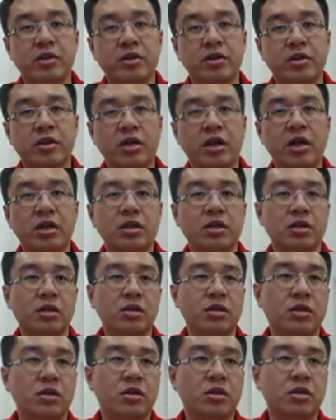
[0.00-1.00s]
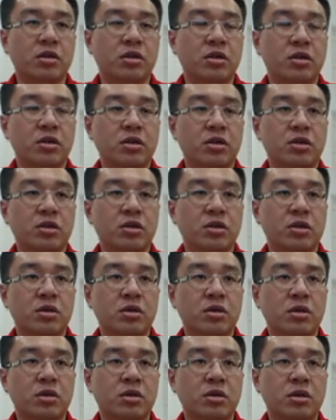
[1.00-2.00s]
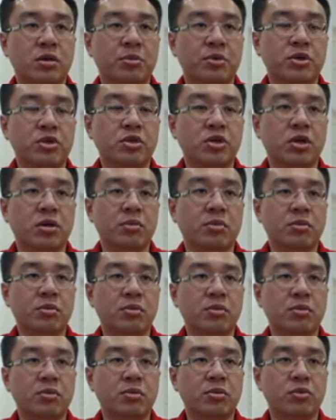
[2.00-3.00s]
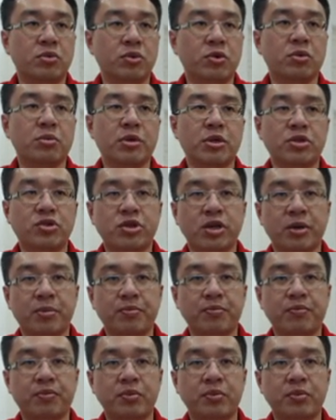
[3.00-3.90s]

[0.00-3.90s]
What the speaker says: then the bishop will be trapped.